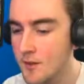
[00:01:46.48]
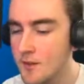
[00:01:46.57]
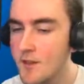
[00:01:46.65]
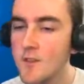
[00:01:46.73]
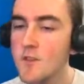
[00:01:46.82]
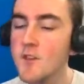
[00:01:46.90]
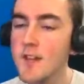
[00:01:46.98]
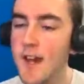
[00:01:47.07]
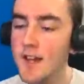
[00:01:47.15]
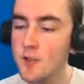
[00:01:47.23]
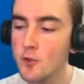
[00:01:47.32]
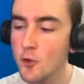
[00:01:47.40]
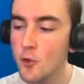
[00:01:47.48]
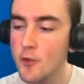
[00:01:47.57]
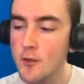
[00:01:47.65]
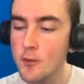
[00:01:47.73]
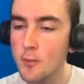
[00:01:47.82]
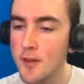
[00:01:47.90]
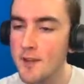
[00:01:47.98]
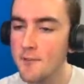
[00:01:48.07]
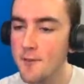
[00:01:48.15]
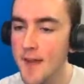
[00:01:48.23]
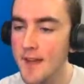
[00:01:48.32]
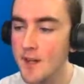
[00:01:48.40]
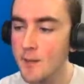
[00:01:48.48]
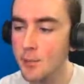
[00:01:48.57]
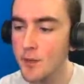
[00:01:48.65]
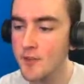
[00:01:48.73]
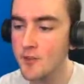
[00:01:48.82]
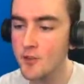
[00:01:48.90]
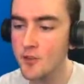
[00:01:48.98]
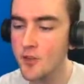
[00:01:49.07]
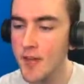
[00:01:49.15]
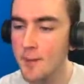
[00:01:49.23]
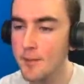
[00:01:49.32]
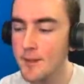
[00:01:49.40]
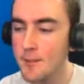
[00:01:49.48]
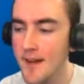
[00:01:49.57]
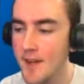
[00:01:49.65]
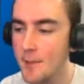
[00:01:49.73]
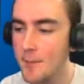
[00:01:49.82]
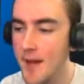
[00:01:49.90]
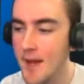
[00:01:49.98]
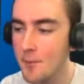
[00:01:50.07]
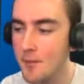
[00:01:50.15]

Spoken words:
This is the kind of dude that would play Vanguard Blitz and just camp at the back of the map.